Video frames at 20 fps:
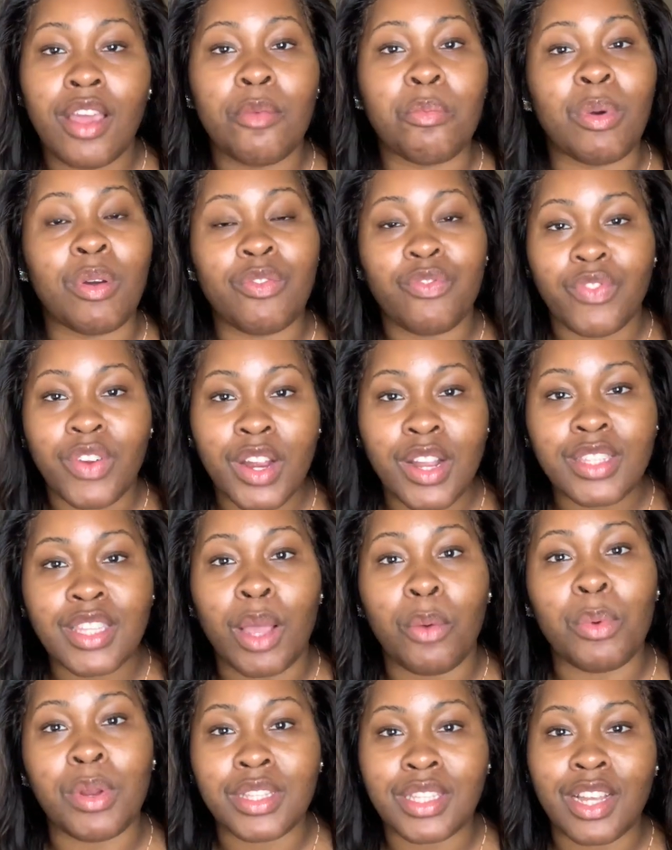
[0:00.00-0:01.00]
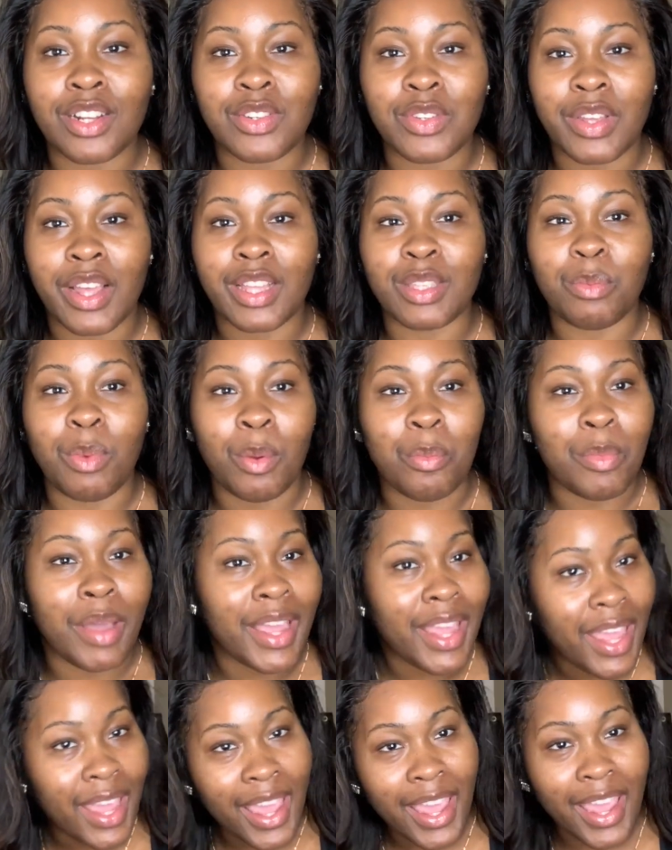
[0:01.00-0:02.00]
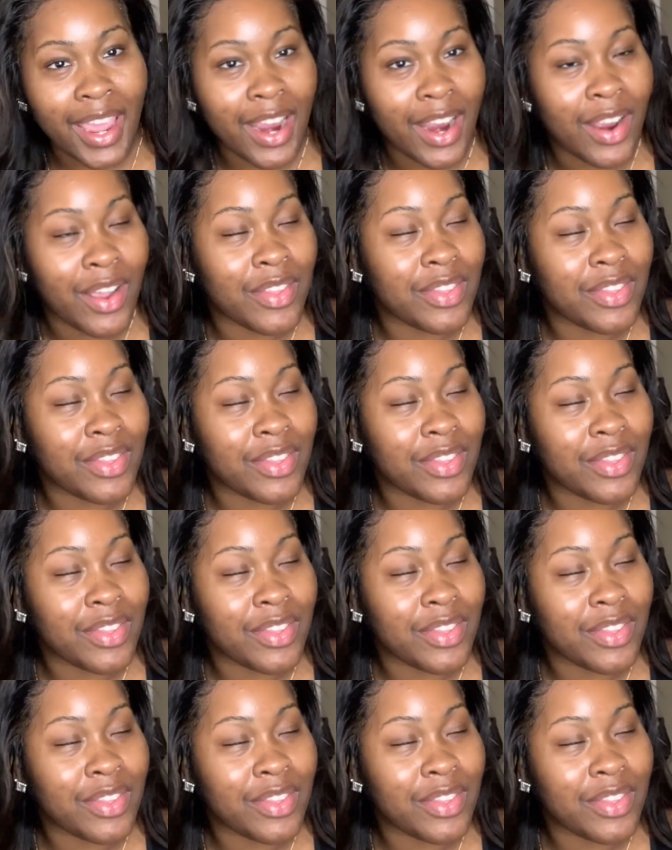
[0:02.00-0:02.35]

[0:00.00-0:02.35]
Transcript: But first I want to talk to you guys about my hair.